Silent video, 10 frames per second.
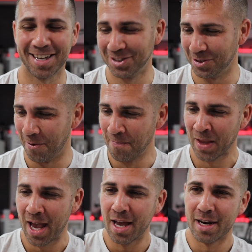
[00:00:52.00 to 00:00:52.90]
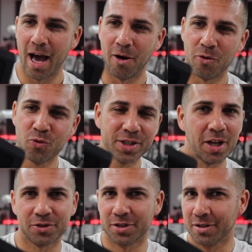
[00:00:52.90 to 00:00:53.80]
can do. Now,
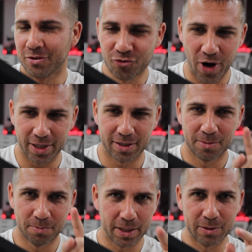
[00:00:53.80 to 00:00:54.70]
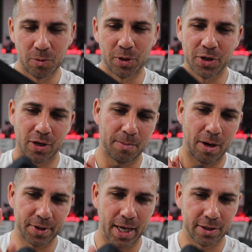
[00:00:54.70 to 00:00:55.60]
results, great, but we will talk
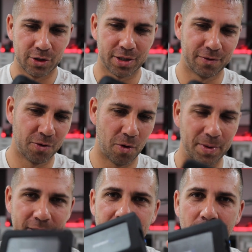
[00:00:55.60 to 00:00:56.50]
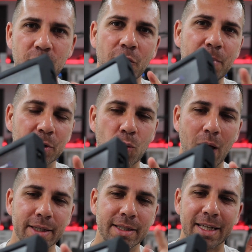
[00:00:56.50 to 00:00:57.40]
about that in just a few moments. In terms of build
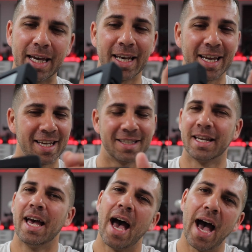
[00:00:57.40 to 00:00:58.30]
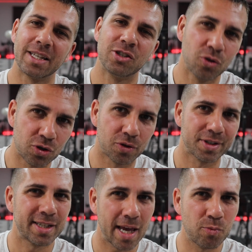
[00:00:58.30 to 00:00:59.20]
quality, it is, as usual,
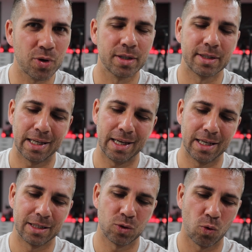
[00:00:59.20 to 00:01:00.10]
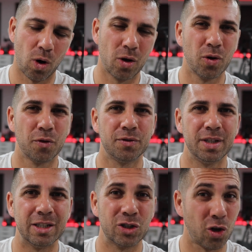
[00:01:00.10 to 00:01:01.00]
Sabrent is one of
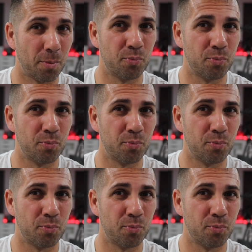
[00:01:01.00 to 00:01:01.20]
the top